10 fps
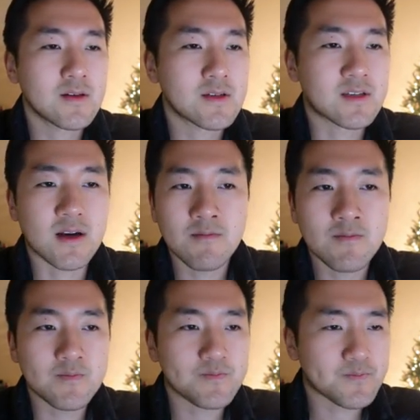
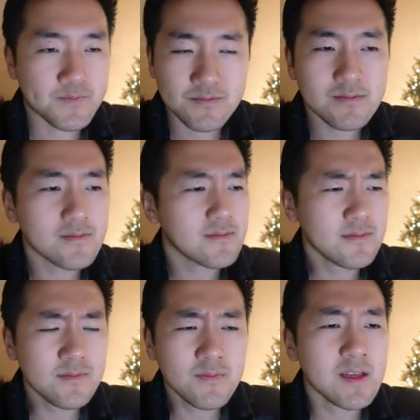some
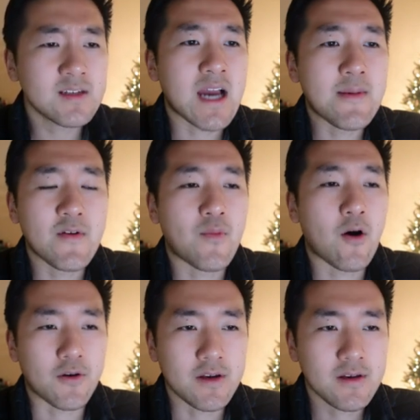type of
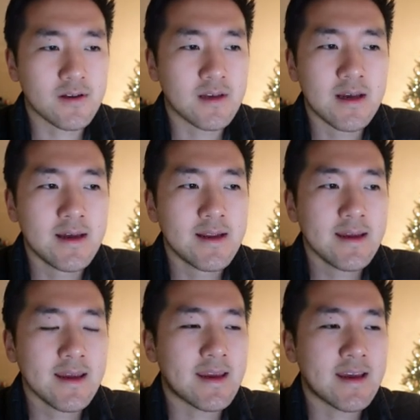party,
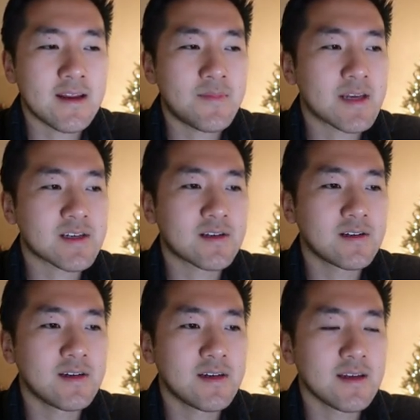and
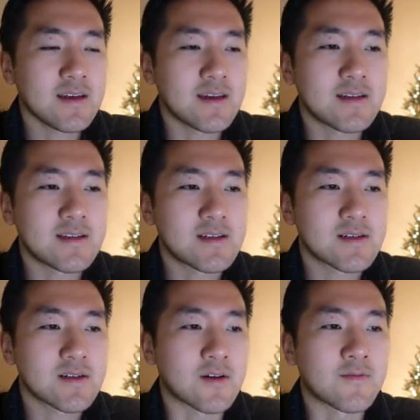basically
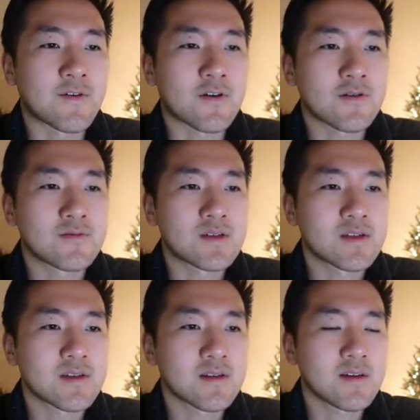it
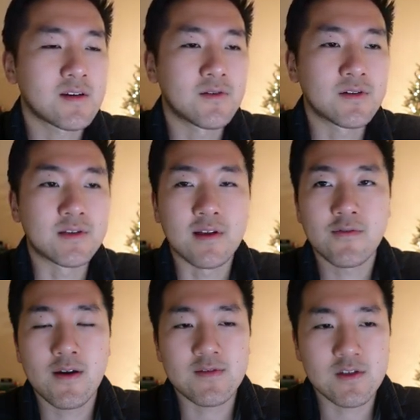confirms, the
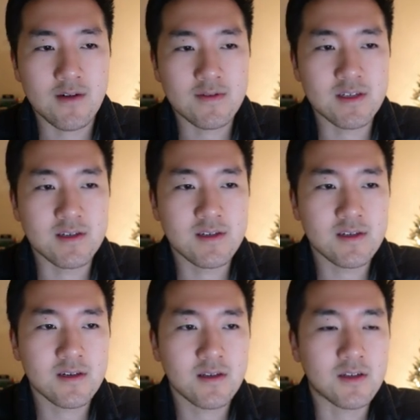delivery of
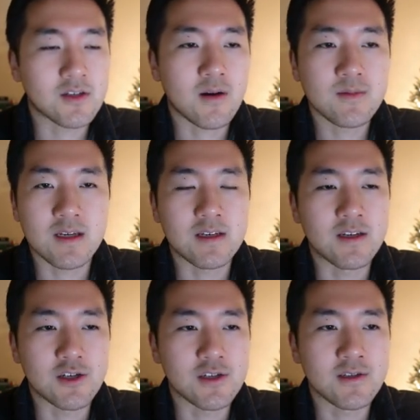services, the terms and
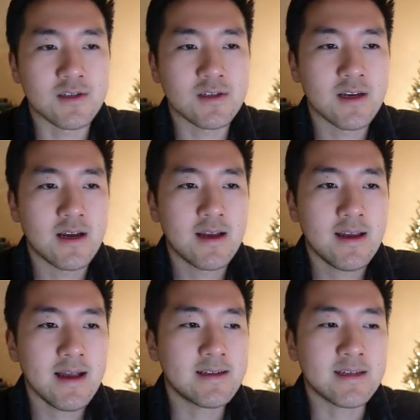conditions,
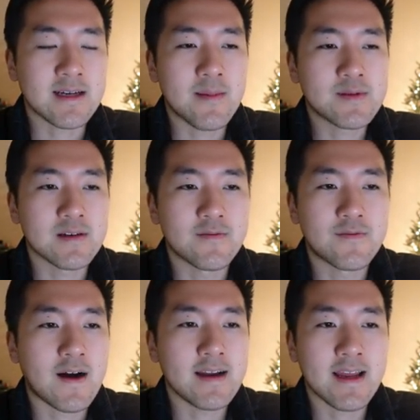any types of
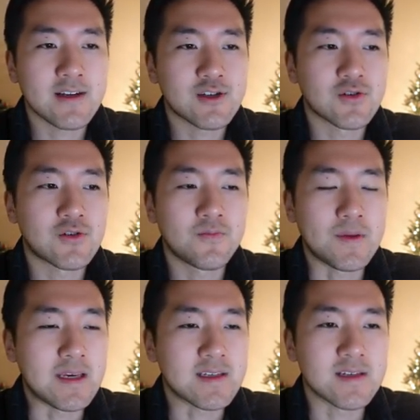financial
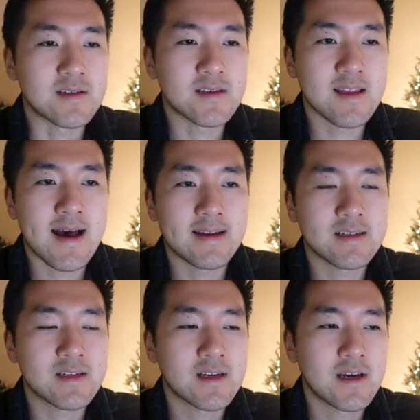pieces that